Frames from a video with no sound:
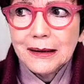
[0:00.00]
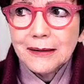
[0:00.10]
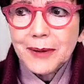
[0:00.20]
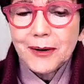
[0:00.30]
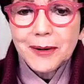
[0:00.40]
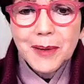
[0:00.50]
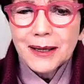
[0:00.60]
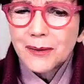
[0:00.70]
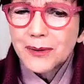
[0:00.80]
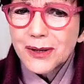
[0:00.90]
Bear in mind,
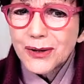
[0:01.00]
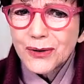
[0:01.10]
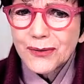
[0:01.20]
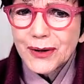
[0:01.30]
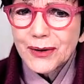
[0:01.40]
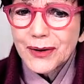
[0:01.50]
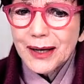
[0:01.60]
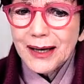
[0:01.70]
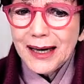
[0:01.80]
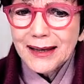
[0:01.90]
I wasn't sure if I, got,
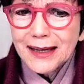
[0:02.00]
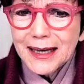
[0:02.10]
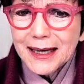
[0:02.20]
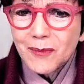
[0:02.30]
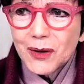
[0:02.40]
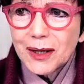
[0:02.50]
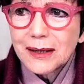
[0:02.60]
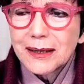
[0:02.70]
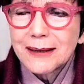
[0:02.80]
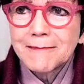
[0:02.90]
I had the name right.
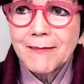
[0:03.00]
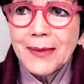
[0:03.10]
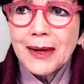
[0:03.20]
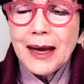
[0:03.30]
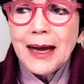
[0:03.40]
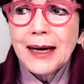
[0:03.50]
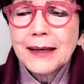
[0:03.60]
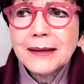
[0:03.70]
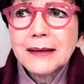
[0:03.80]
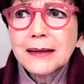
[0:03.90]

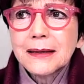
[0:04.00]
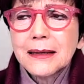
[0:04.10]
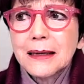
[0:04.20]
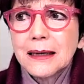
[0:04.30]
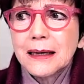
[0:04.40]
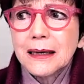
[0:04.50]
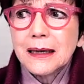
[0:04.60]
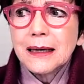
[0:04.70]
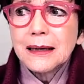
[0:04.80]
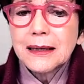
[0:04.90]
And
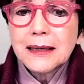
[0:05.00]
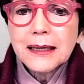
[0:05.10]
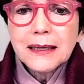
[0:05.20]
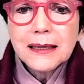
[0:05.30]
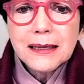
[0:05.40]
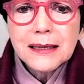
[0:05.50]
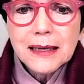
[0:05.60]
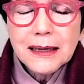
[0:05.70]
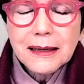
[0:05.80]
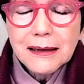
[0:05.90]
the teacher
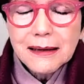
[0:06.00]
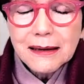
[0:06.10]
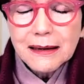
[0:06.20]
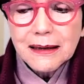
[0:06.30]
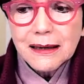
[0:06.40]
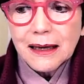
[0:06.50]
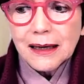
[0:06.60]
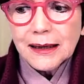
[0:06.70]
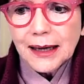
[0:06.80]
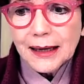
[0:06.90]
said,
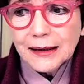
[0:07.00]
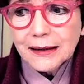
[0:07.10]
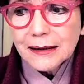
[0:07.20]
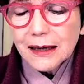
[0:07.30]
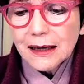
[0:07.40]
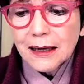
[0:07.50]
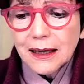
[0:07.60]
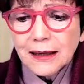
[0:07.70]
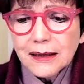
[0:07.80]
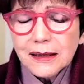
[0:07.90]
Kayt,
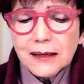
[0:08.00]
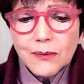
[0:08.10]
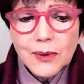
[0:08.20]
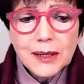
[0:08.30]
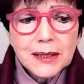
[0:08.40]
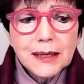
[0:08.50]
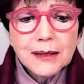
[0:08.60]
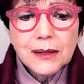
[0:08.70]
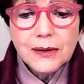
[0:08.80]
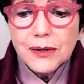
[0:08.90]
I just went down
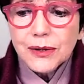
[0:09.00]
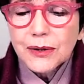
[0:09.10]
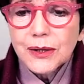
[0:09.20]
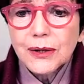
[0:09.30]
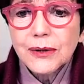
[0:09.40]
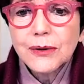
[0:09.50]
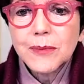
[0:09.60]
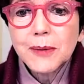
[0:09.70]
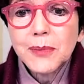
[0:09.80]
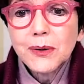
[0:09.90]
to the studio to my
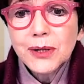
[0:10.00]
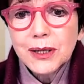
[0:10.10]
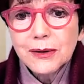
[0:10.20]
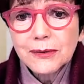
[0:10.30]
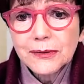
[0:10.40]
bookshelf